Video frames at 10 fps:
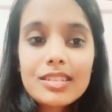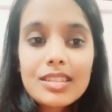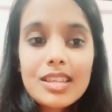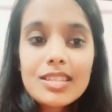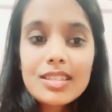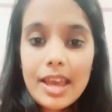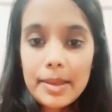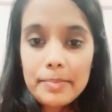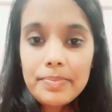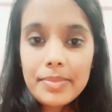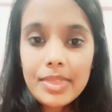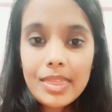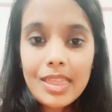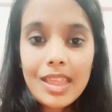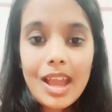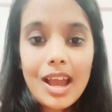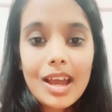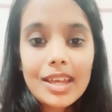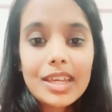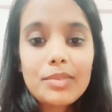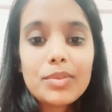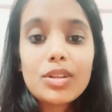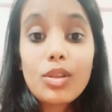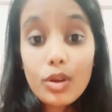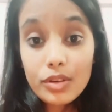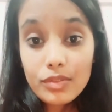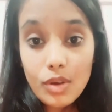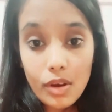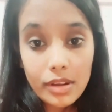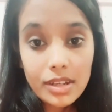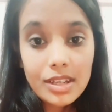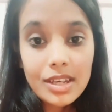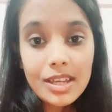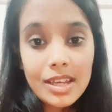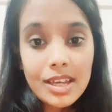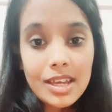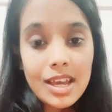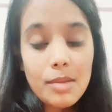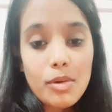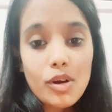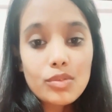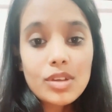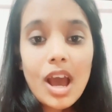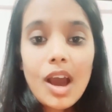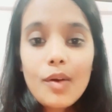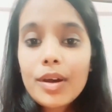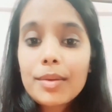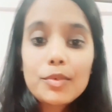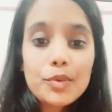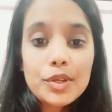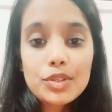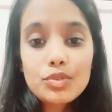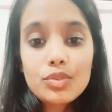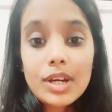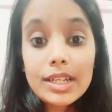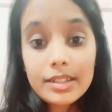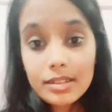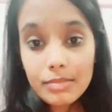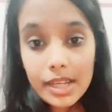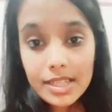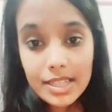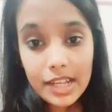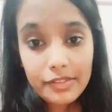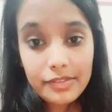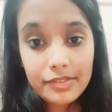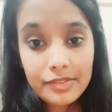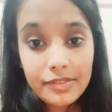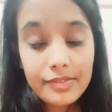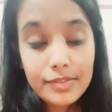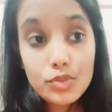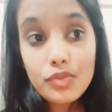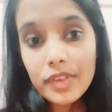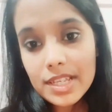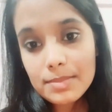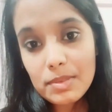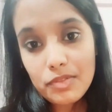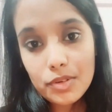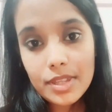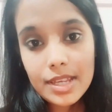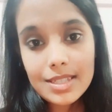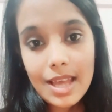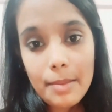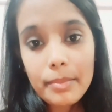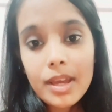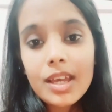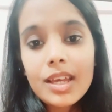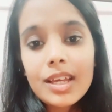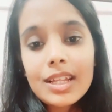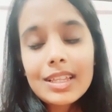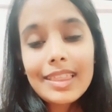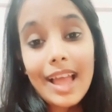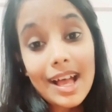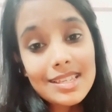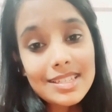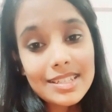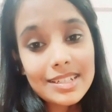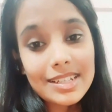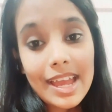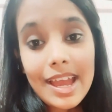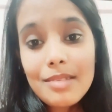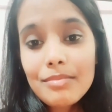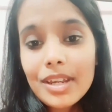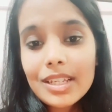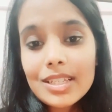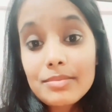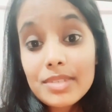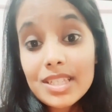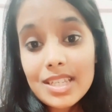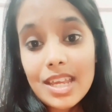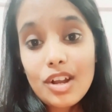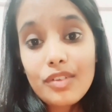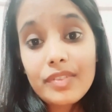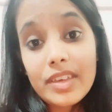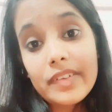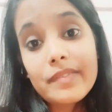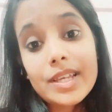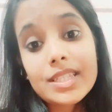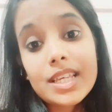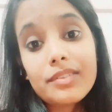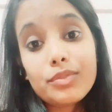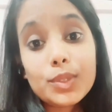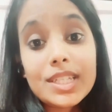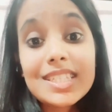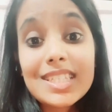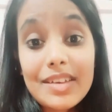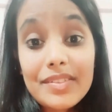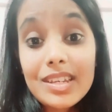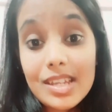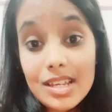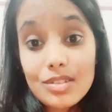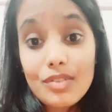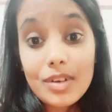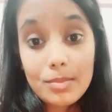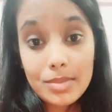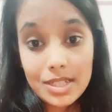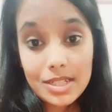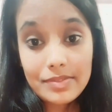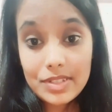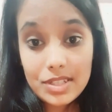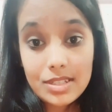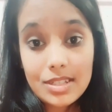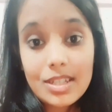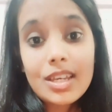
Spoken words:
this time I gave it a lot of thought about how I am going to conduct myself 2 weeks before the exam. Last year, I had made this mistake of giving myself only 7 days of complete revision.